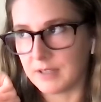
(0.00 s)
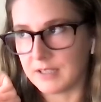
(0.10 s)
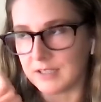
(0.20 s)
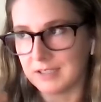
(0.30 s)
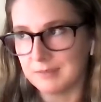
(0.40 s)

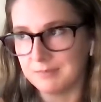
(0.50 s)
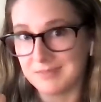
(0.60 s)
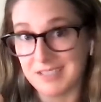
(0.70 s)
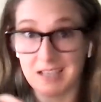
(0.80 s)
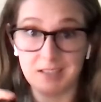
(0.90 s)
like a
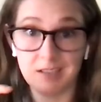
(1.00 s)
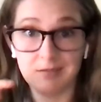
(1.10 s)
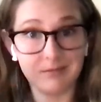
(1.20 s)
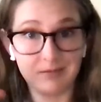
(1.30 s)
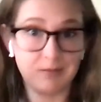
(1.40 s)

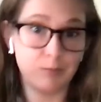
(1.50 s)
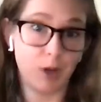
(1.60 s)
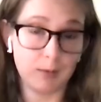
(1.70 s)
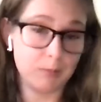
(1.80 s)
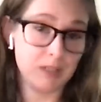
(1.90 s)
tannin,
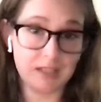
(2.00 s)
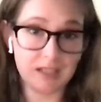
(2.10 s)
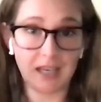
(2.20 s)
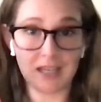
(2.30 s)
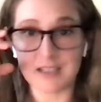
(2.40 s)
probably in
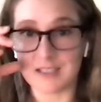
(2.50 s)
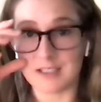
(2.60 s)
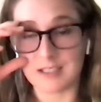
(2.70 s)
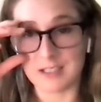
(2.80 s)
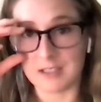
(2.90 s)
this case, since
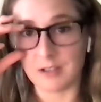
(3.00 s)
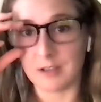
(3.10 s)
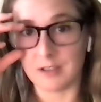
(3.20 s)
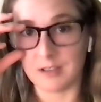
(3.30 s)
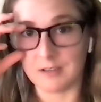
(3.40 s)
it sits
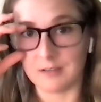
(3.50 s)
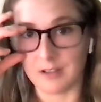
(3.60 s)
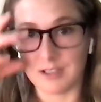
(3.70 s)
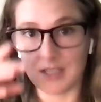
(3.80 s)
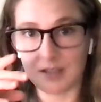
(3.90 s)
on the
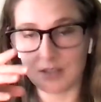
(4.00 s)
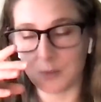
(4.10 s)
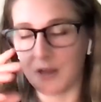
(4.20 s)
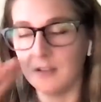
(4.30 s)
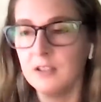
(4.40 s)
skins as
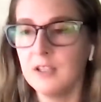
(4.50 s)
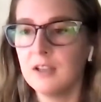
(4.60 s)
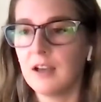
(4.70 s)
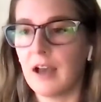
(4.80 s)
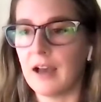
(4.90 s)
well.
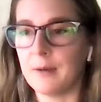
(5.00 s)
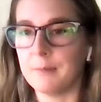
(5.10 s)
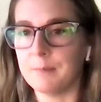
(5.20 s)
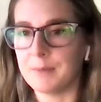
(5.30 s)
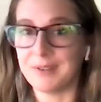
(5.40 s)

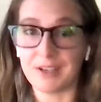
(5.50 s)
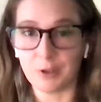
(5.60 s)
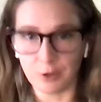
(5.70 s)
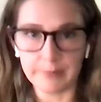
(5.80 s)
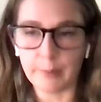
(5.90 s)
But like, a
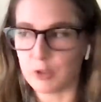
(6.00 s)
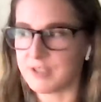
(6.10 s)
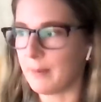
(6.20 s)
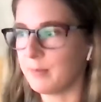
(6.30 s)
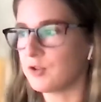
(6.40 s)
little bit more
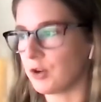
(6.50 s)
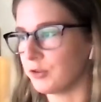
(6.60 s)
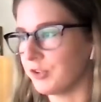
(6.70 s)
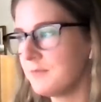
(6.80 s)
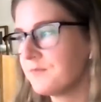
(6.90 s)
depth
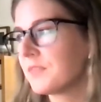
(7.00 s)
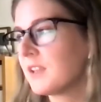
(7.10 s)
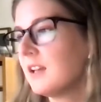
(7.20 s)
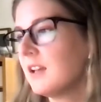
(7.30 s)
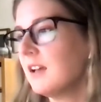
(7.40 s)
generally.
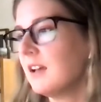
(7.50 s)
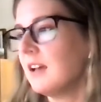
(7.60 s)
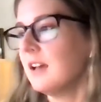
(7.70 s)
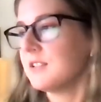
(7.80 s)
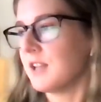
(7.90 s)

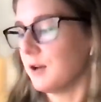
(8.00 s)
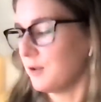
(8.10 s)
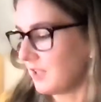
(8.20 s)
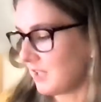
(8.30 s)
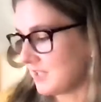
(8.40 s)
So
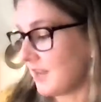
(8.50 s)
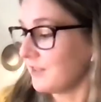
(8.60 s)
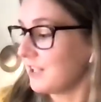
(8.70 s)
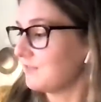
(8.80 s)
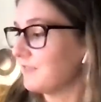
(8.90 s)
then it's
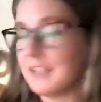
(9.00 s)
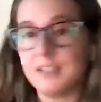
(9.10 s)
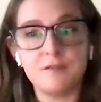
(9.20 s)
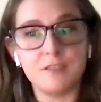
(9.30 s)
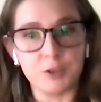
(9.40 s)
definitely
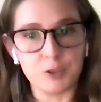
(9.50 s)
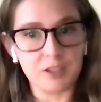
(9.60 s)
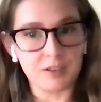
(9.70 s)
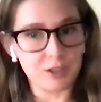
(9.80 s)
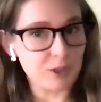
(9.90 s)
unfined and filtered.
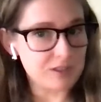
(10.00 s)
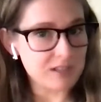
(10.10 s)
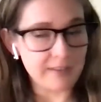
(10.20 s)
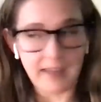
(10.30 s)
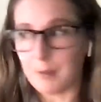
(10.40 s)
I think you can
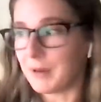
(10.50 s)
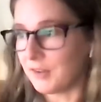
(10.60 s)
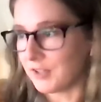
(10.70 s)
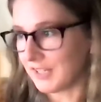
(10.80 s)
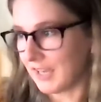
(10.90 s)
tell that by
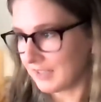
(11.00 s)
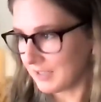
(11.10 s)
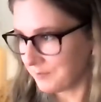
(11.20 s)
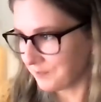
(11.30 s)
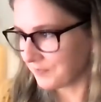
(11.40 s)
looking at
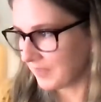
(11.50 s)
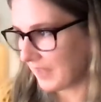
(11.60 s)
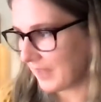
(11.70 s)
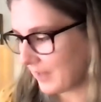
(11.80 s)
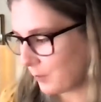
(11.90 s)
it,
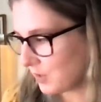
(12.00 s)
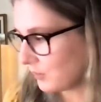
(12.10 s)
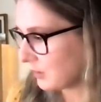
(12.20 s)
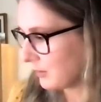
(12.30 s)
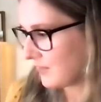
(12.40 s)
with a
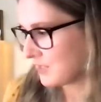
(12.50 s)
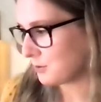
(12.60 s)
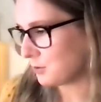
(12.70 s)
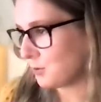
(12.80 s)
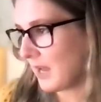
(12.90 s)
little bit of
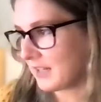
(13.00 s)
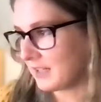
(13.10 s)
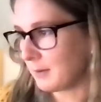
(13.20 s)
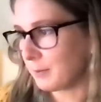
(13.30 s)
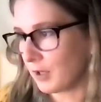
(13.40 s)
SO2
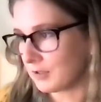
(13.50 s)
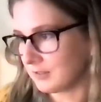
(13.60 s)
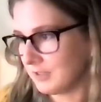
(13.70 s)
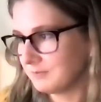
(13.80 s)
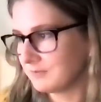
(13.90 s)
added at
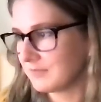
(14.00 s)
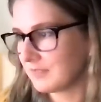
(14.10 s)
bottling.